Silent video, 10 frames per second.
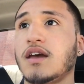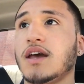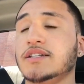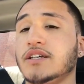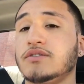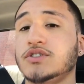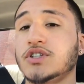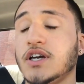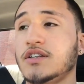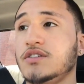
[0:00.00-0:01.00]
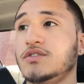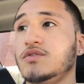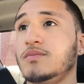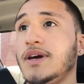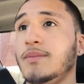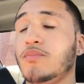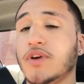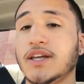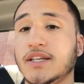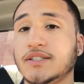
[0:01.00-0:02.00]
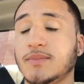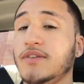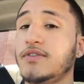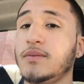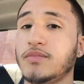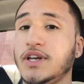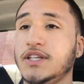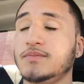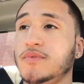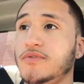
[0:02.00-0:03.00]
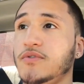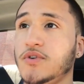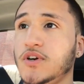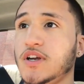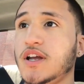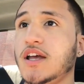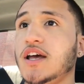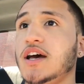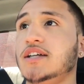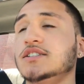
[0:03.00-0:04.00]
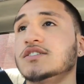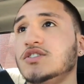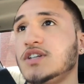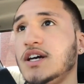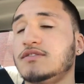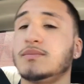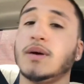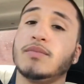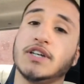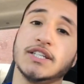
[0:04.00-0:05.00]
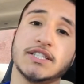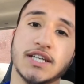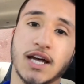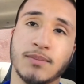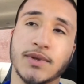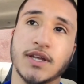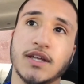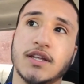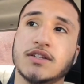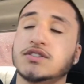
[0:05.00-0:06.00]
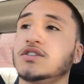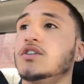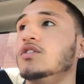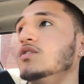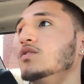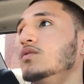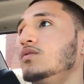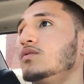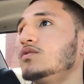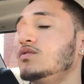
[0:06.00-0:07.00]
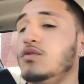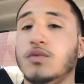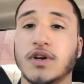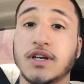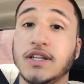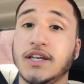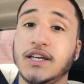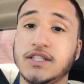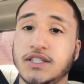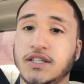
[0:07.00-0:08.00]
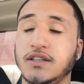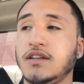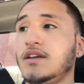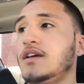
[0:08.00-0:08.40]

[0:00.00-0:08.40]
as I was trying to do my brakes, my front brakes, before I took the drive to my buddy's shop to go do the work on the engine,